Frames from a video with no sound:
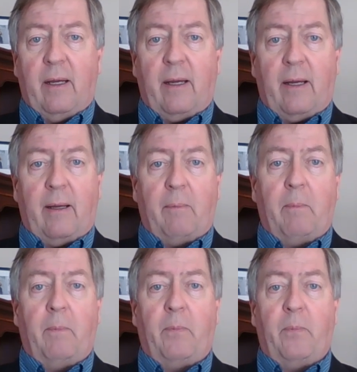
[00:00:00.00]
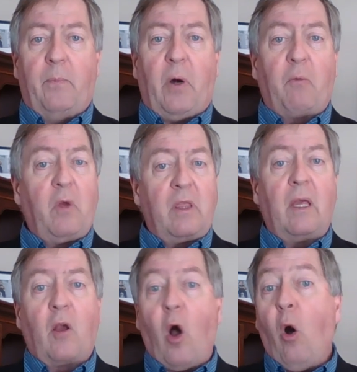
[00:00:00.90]
But we
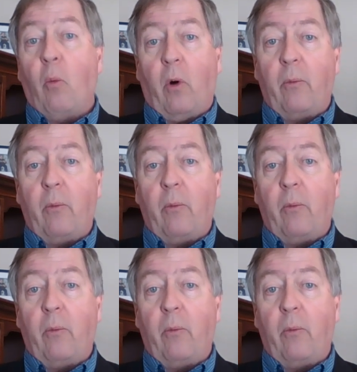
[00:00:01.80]
think, oh, well,